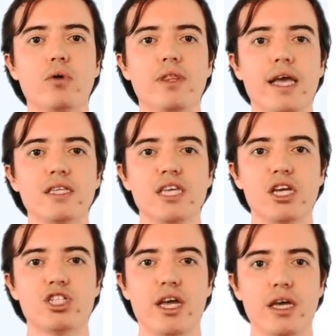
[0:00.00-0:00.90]
the
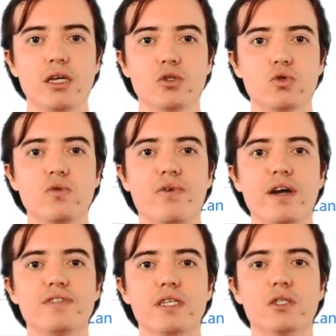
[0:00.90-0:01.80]

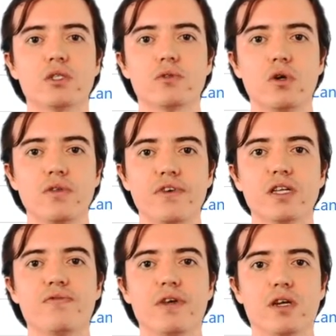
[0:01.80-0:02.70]
SHA-256
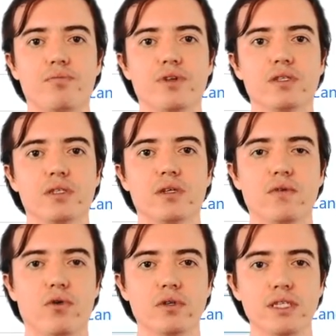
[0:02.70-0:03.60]
certificate fingerprint.
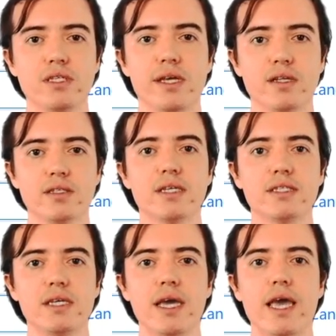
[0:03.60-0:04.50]
For details,
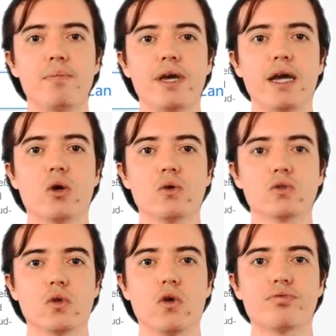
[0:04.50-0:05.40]
see API
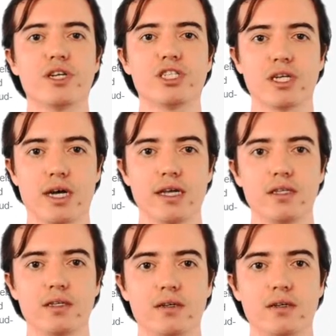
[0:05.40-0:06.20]
Console Operation Guide.